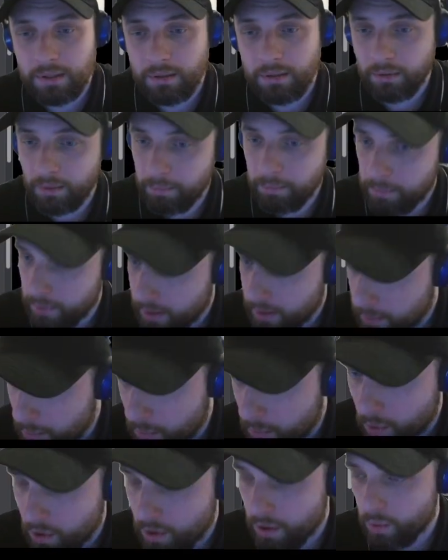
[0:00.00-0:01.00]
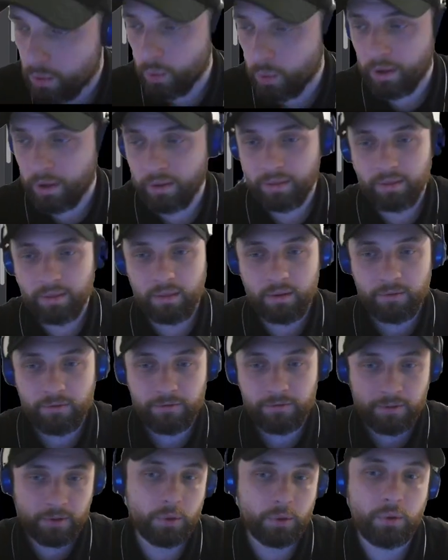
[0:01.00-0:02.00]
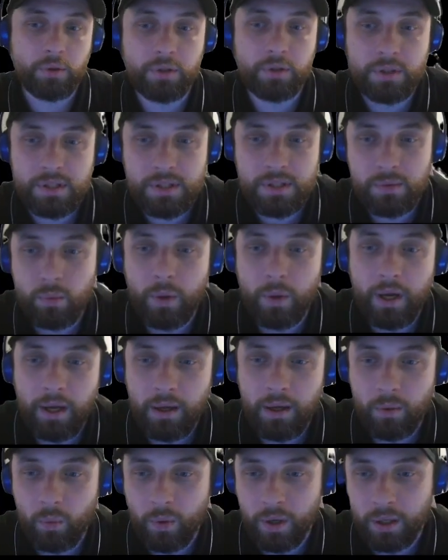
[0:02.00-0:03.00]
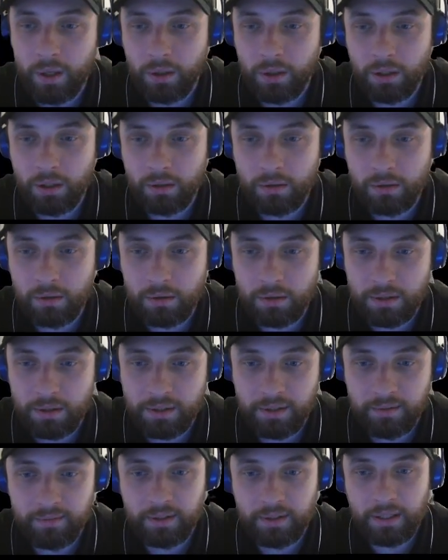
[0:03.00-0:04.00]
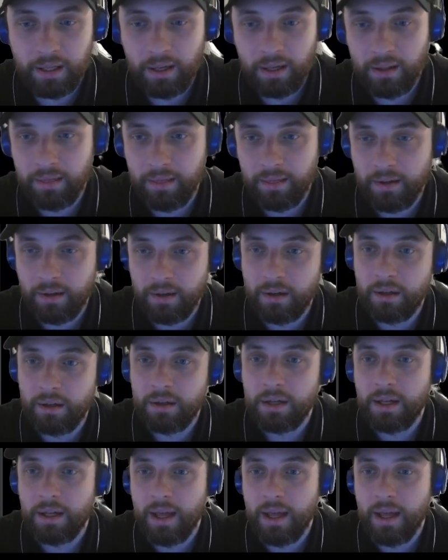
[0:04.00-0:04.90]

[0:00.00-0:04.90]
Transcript: You can play more with fluent way when you navigate there,